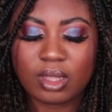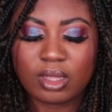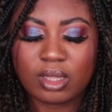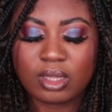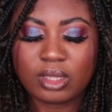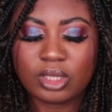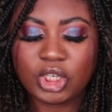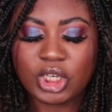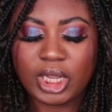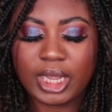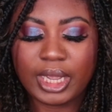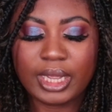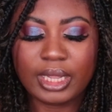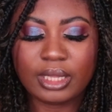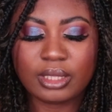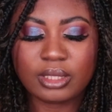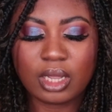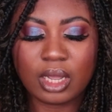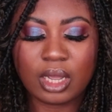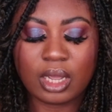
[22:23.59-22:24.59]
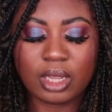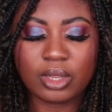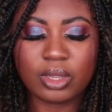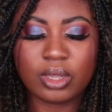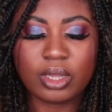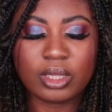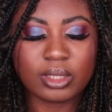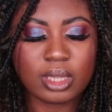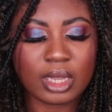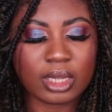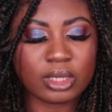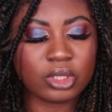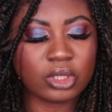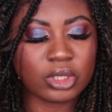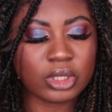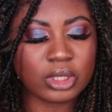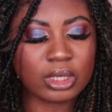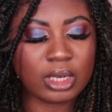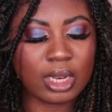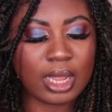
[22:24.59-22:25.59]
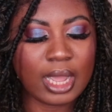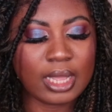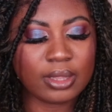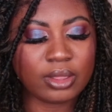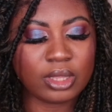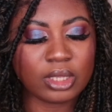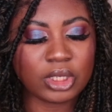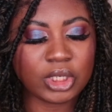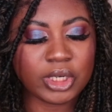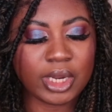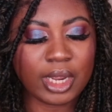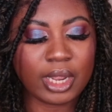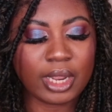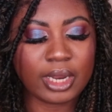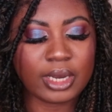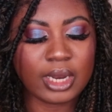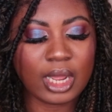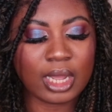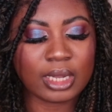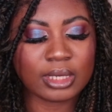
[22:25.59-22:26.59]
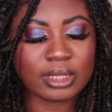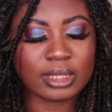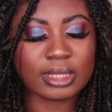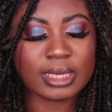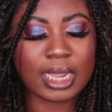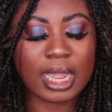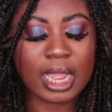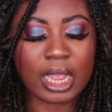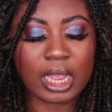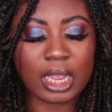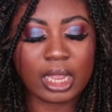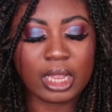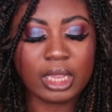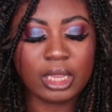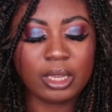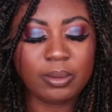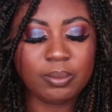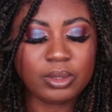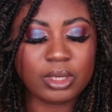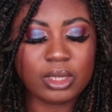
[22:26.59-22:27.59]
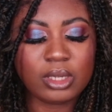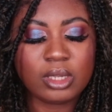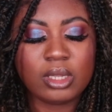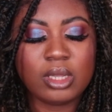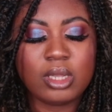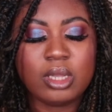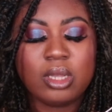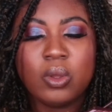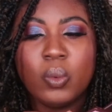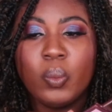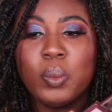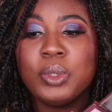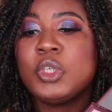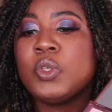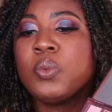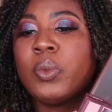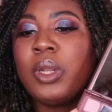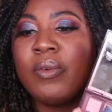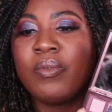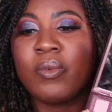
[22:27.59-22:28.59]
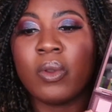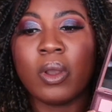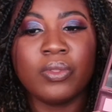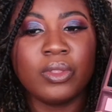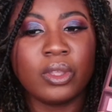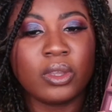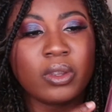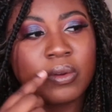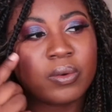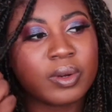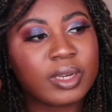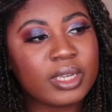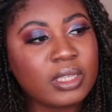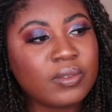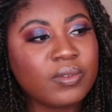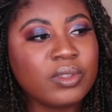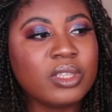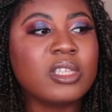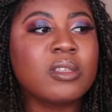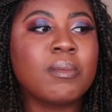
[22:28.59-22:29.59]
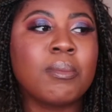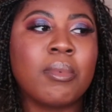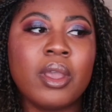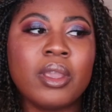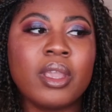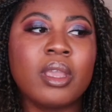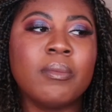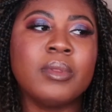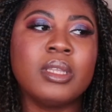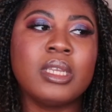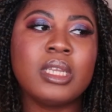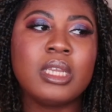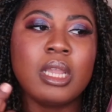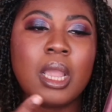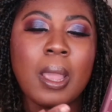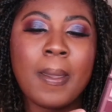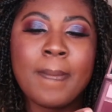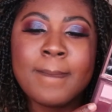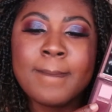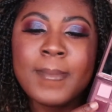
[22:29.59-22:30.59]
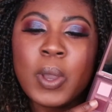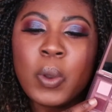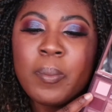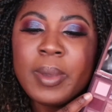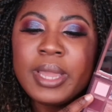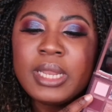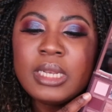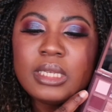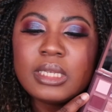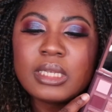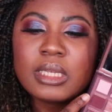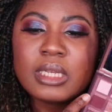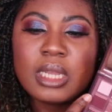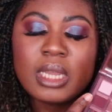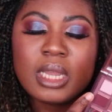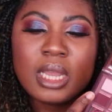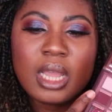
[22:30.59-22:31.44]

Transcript: Shades I use, I did like the shade Untamed, which is what I've got in the crease for this burgundy moment.